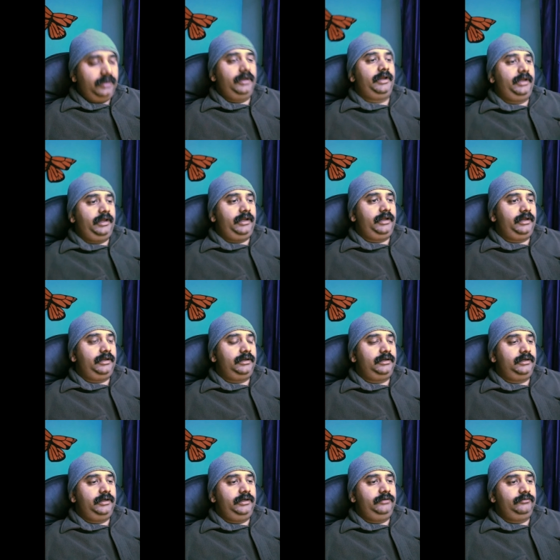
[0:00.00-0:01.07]

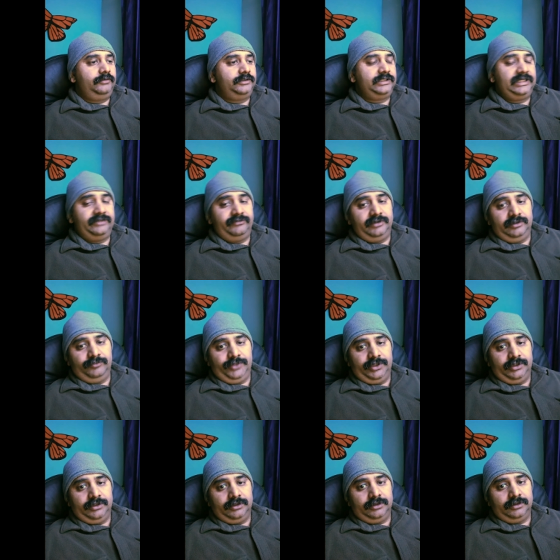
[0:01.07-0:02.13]
and it was giving
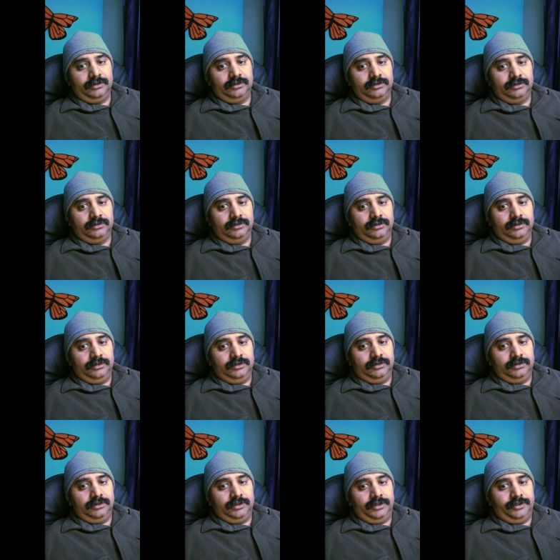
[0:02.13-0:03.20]
me
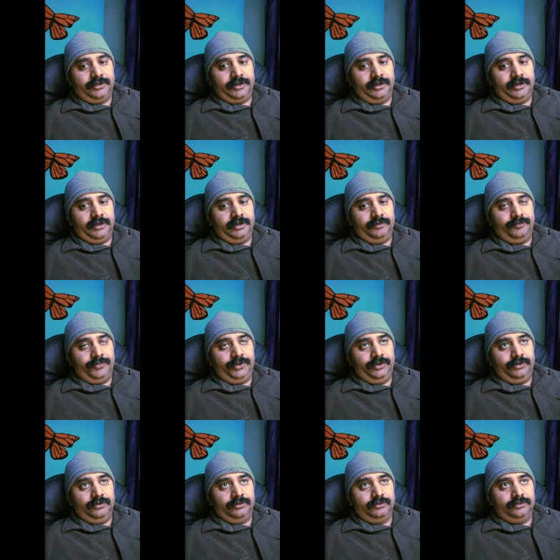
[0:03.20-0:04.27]
the dreaded P
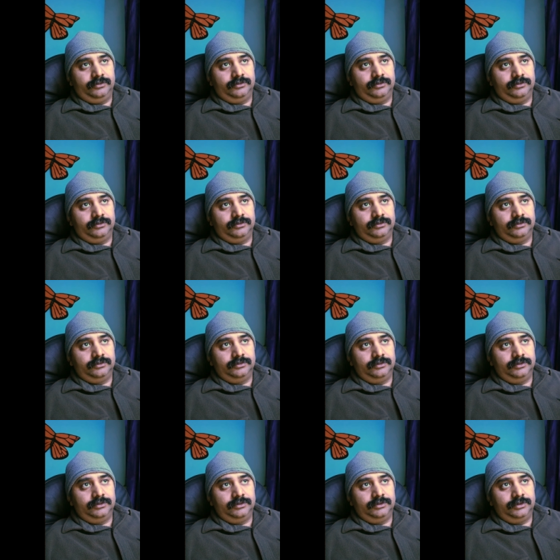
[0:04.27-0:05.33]
zero
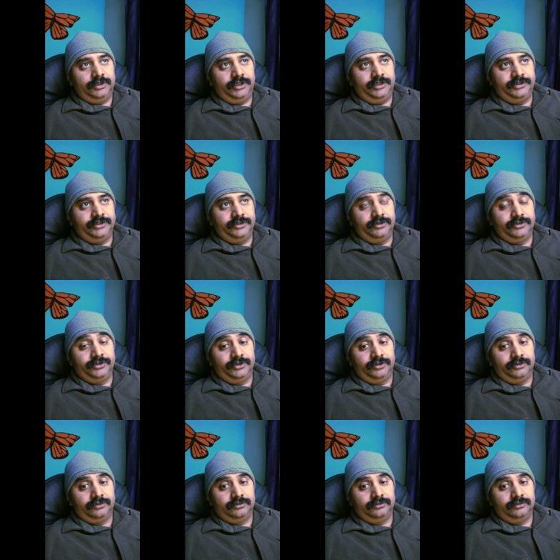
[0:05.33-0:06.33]
three hundred,